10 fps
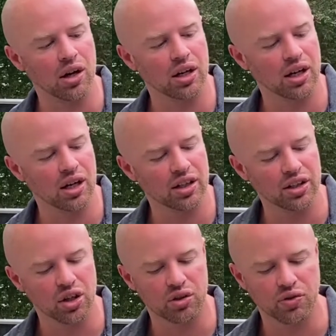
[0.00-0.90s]
uh, you
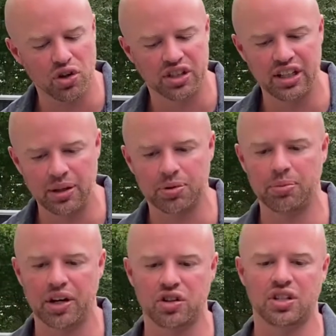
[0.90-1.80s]
know, as far as getting them some
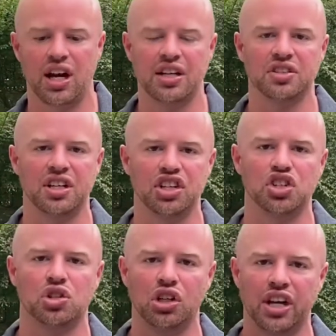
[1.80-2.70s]
exercise instead of
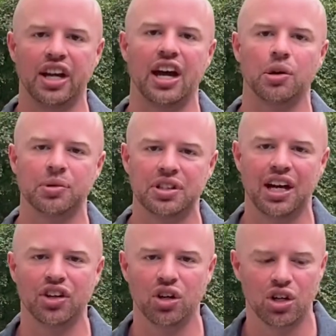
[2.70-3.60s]
just looking at them inside
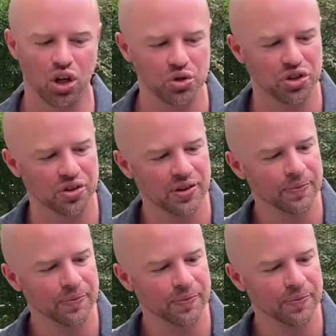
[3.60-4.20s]
their enclosure.